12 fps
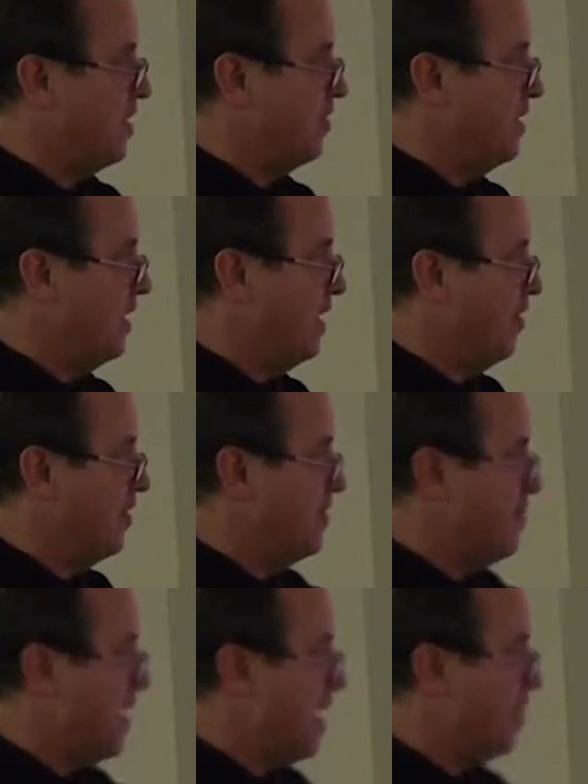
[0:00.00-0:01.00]
And then here in the
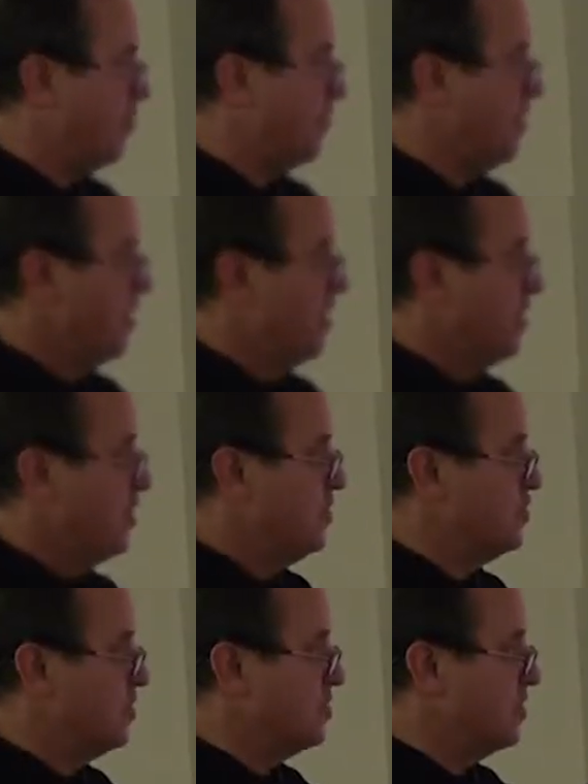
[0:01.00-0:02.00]
mouth,
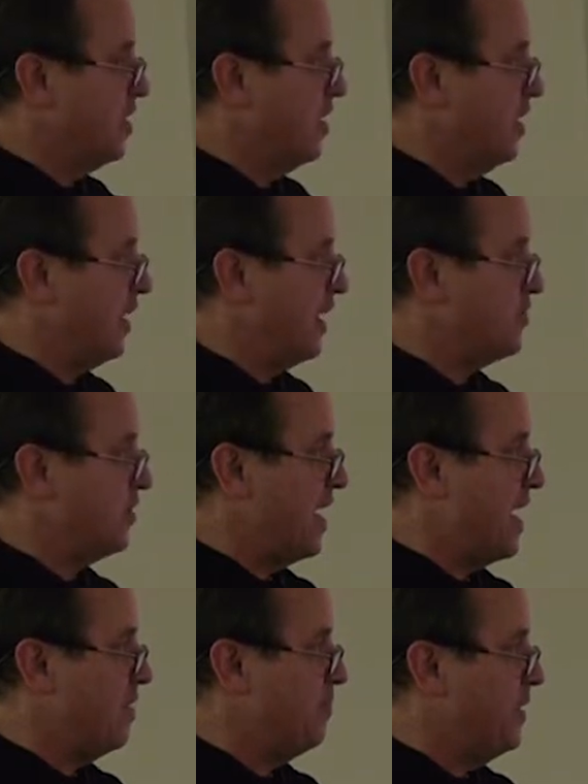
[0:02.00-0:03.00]
using this electric
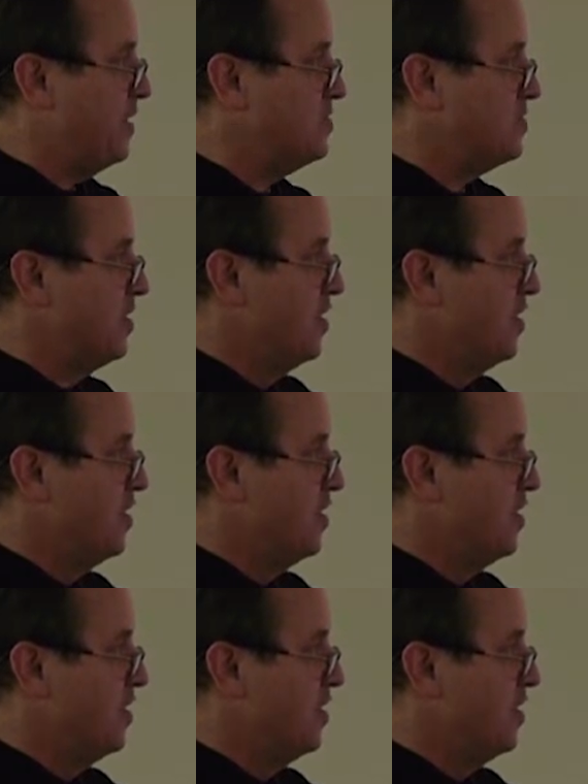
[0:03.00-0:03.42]
handpiece,